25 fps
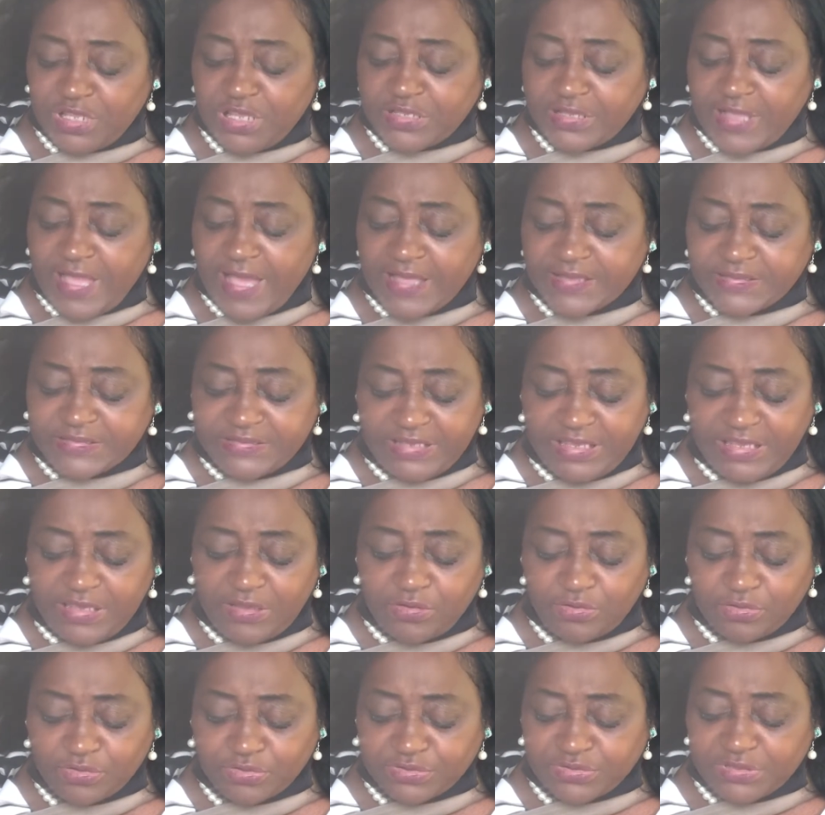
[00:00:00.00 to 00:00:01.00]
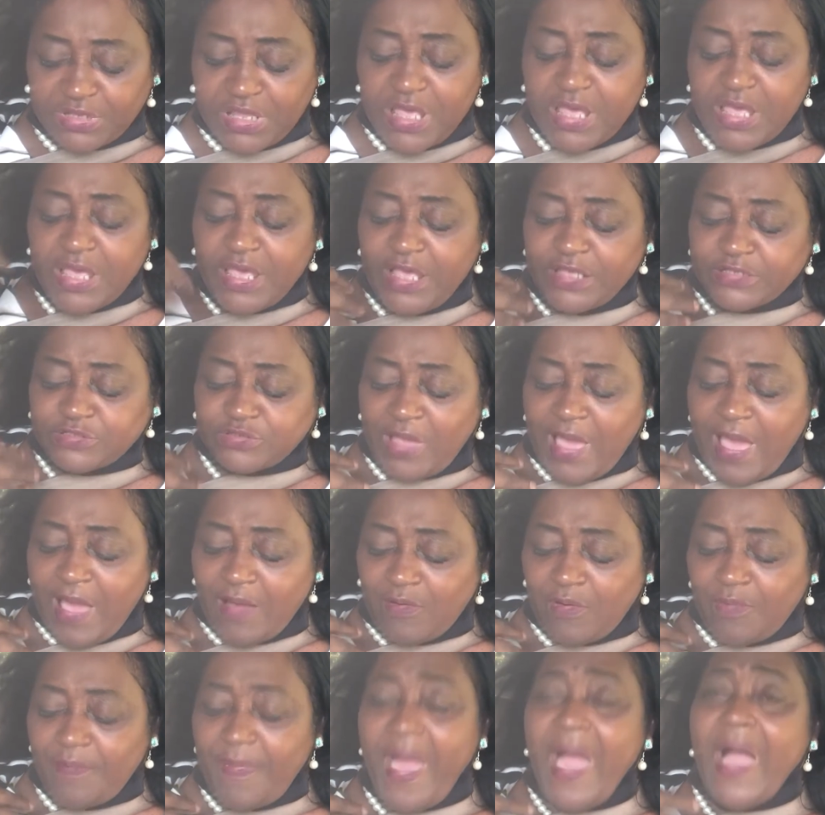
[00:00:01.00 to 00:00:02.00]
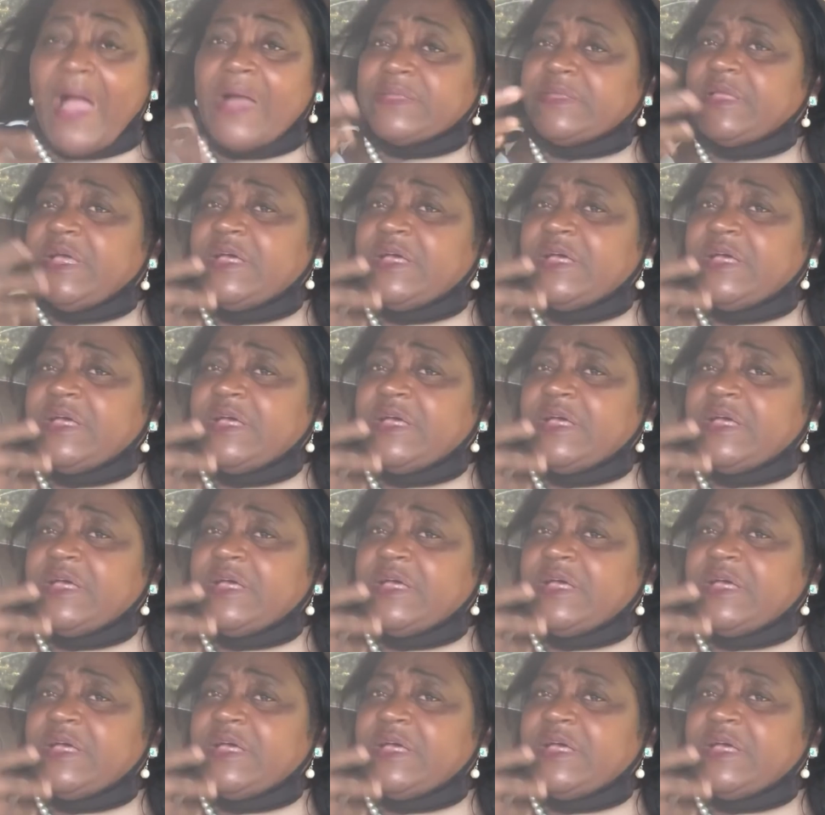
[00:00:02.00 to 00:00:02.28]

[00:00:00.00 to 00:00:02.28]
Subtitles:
and ideals into our mind.